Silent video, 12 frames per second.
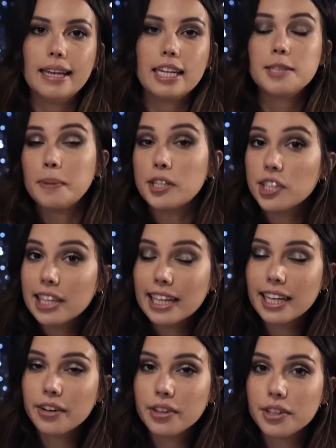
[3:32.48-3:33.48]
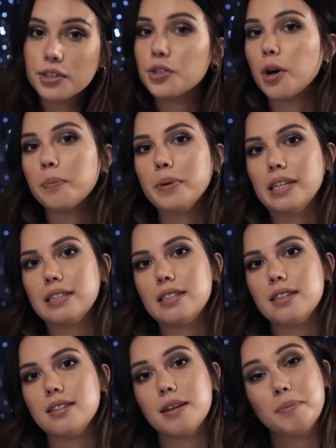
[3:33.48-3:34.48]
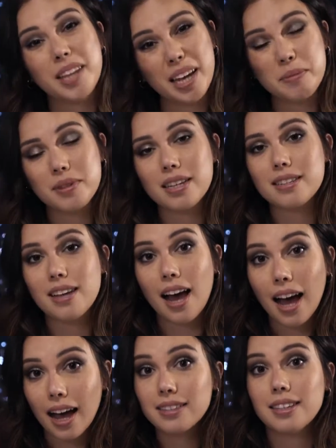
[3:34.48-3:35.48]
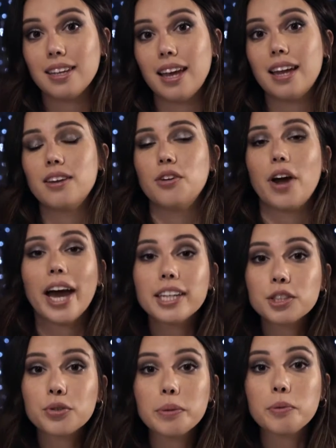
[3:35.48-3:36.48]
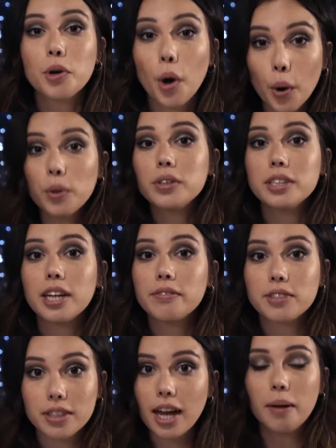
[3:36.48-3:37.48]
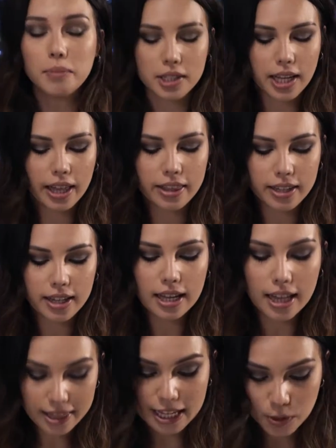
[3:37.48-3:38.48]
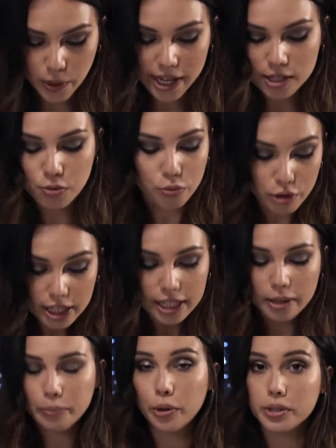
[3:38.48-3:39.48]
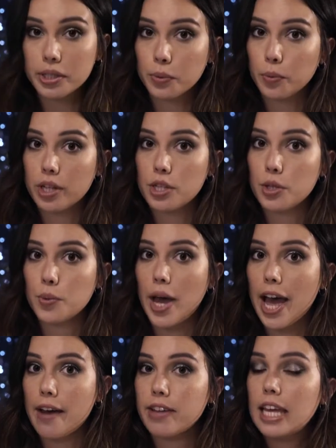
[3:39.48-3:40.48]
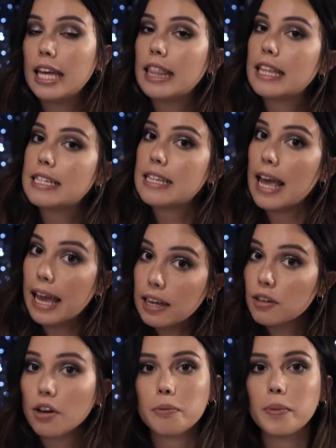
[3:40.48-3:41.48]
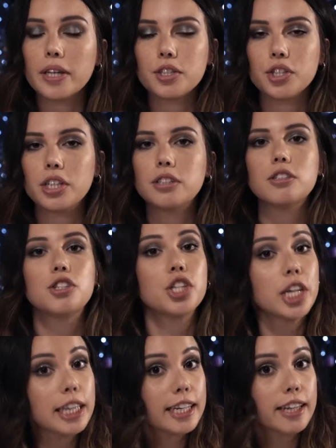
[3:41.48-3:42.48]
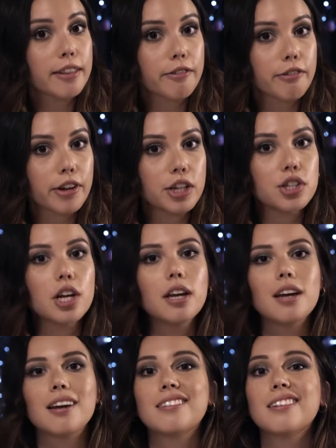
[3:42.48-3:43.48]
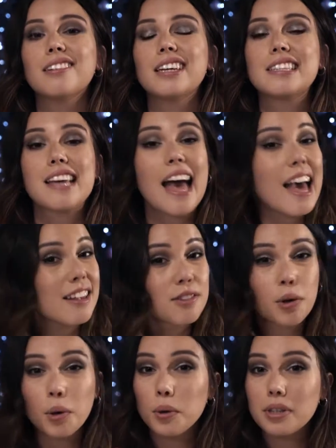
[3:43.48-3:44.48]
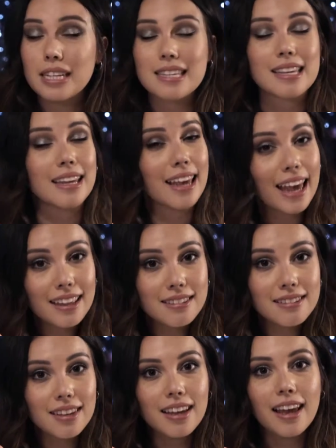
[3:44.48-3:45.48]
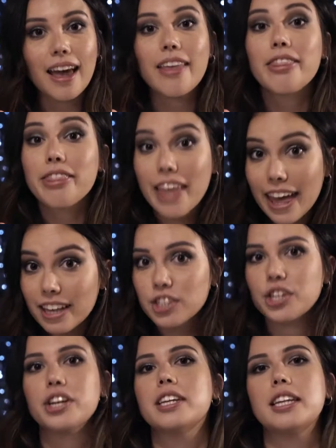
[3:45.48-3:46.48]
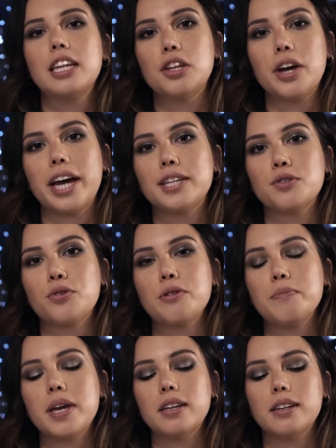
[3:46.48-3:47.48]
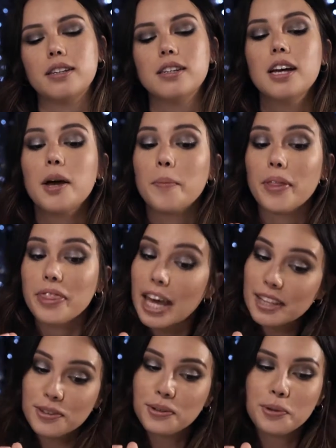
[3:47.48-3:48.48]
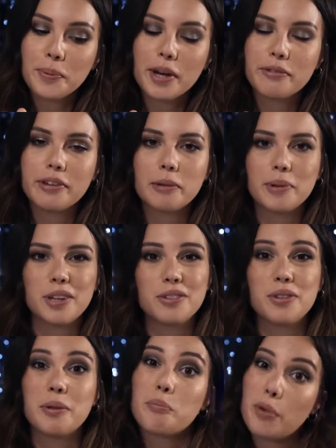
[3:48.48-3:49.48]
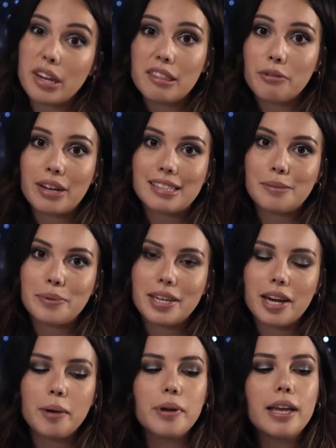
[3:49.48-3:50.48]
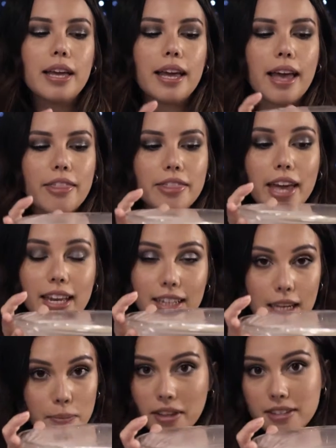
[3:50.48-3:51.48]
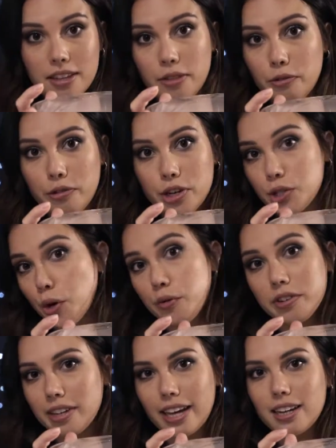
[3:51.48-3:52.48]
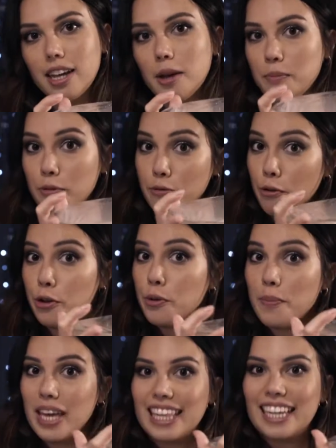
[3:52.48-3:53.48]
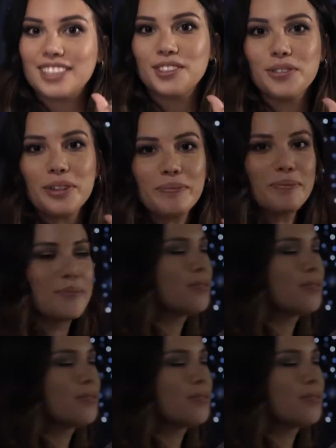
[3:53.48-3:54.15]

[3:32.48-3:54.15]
Especially here in the tropics, sometimes it's hard to get your ice cream cold enough to come together. That's why it's really important once you have this eggnog mixture to chill it in the fridge until it's as cold as it gets, and then churn it in your ice cream maker. But that's also perfect because you can break the recipe up and then keep this in the fridge overnight before you make the ice cream.